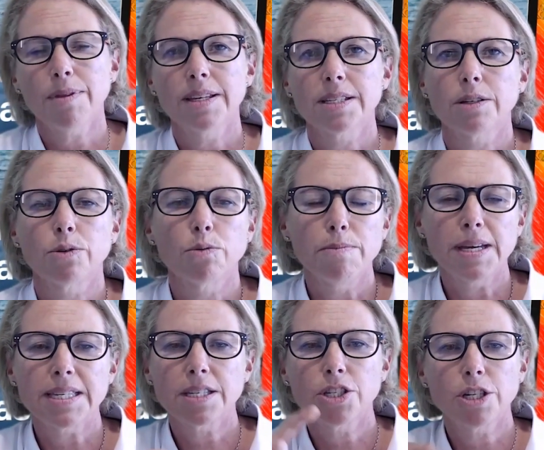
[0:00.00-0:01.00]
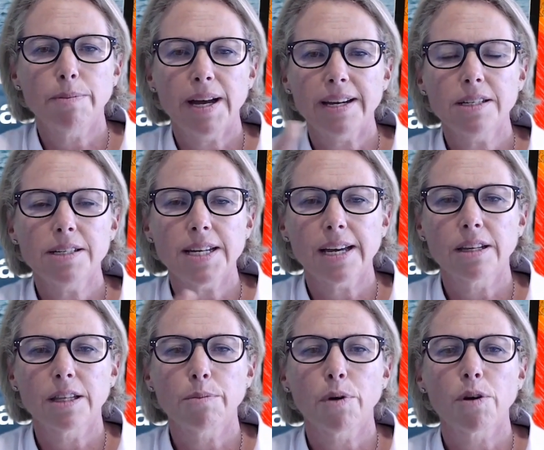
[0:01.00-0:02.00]
There's a little messenger button down
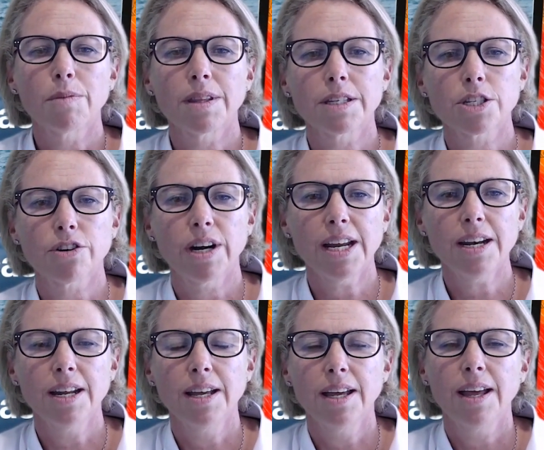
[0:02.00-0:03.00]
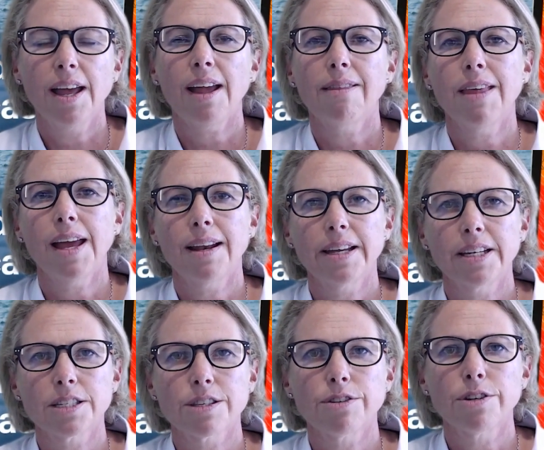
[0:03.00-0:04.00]
in the bottom of the screen, and that
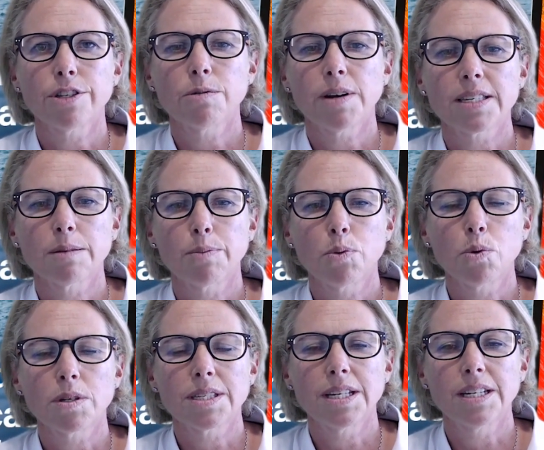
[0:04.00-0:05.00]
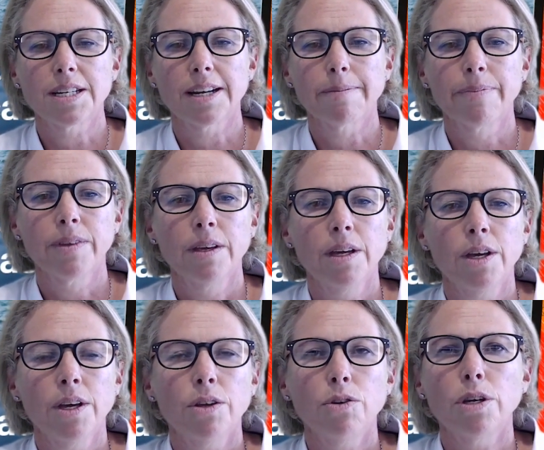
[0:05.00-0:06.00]
links through to our support centre.
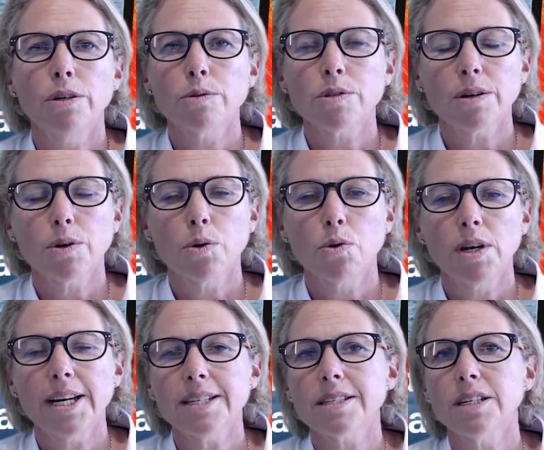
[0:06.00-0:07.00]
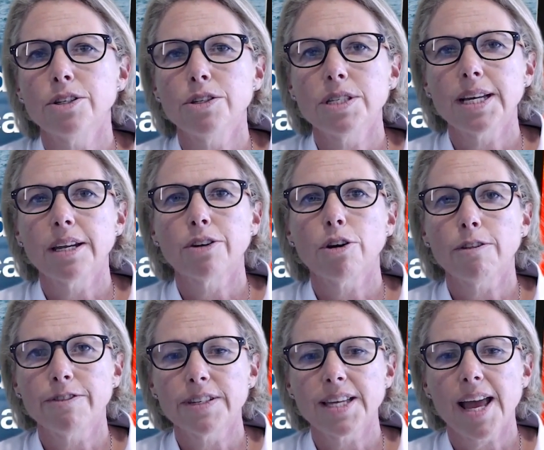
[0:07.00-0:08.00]
You can also call us in New Zealand
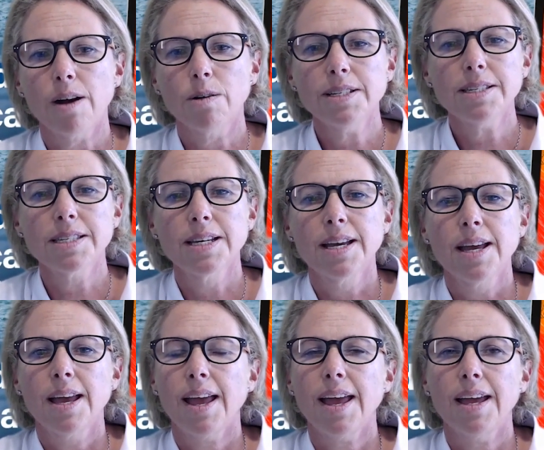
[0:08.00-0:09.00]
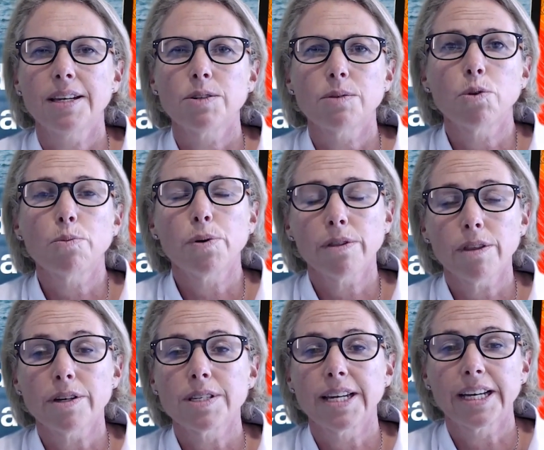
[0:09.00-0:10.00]
office hours, and we'll put
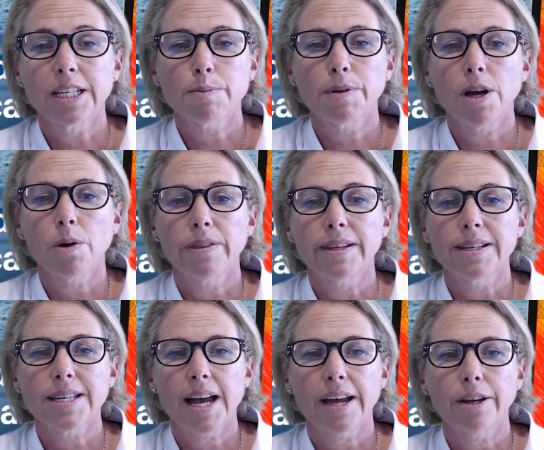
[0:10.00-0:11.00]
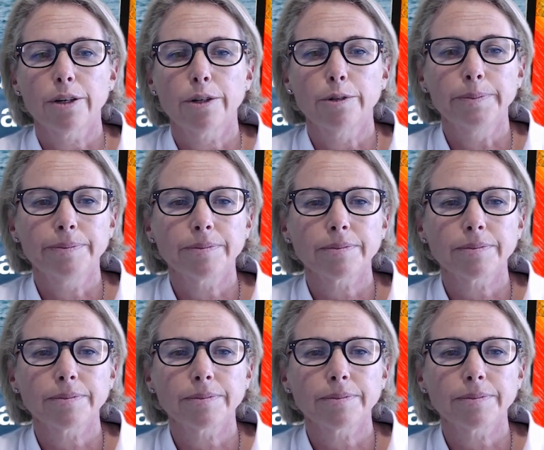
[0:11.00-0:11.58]
those links below in this article.